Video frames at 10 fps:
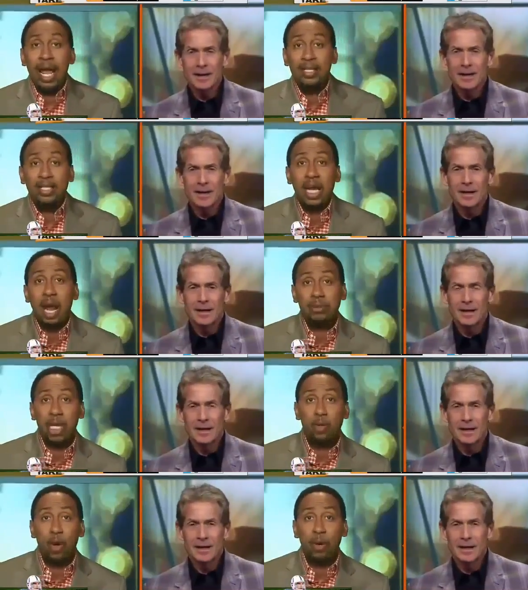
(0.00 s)
Speaker 1: right now is the top
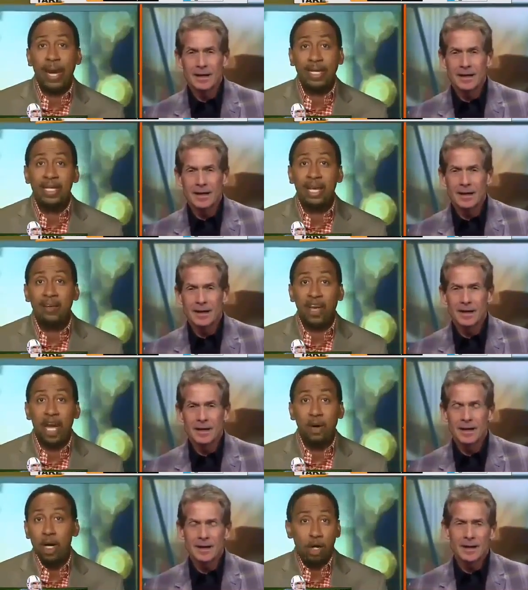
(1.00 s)
10 quarterback in the
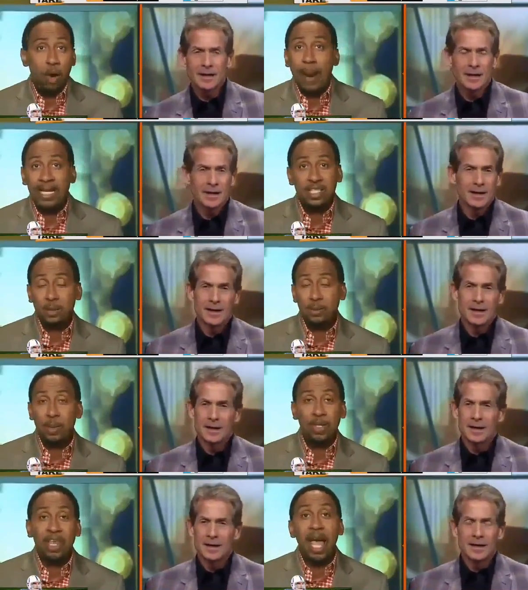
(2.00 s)
NFL. Nobody's
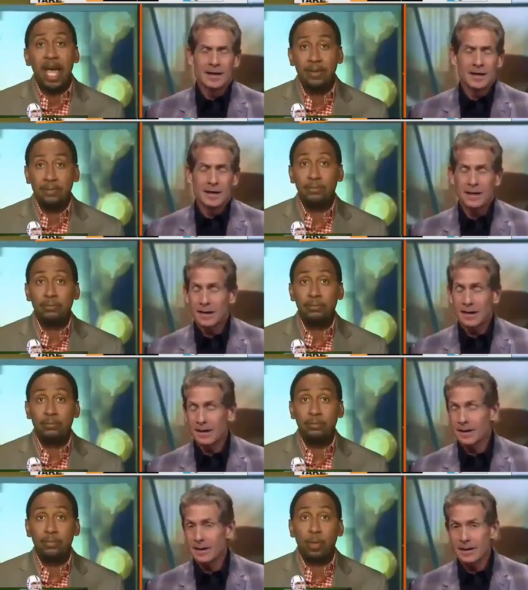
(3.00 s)
disputing that.
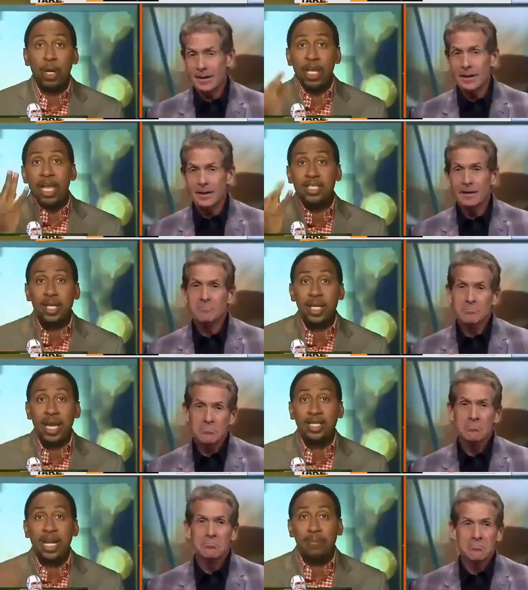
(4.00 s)
Three years in the
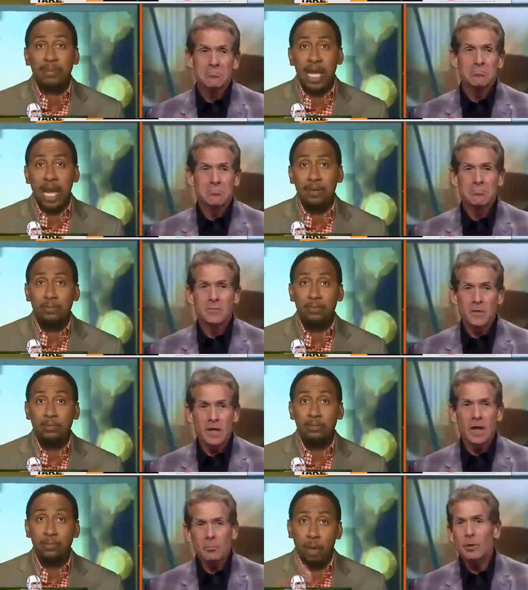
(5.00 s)
league, top 10.
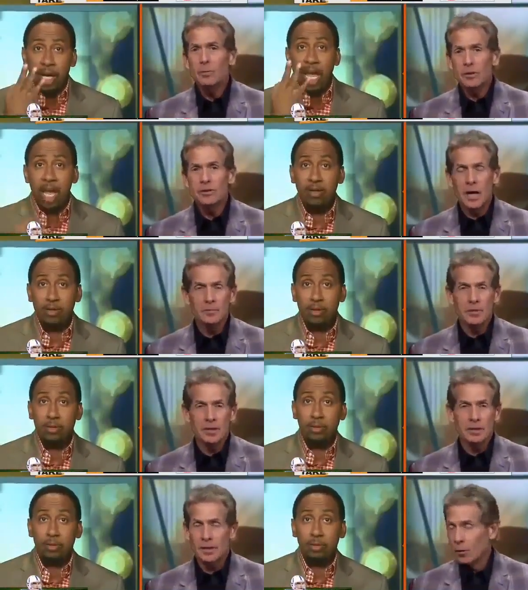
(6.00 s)
Speaker 2: Yeah, I'll put Three him in the top
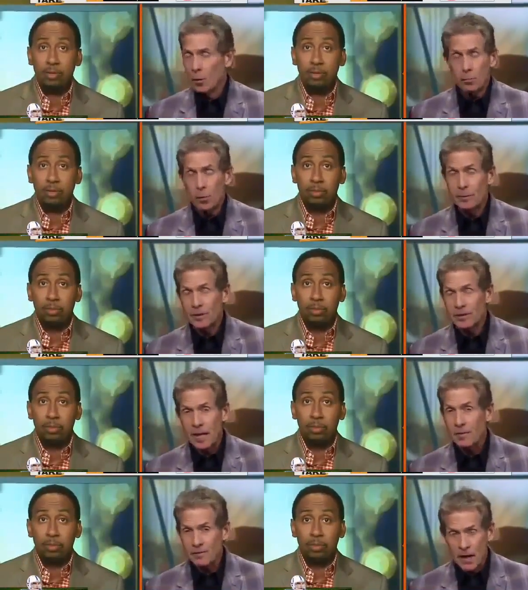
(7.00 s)
10. I won't put him in the
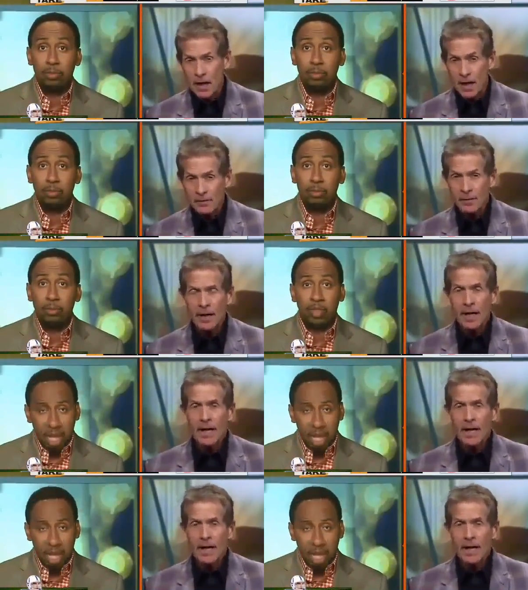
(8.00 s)
top five.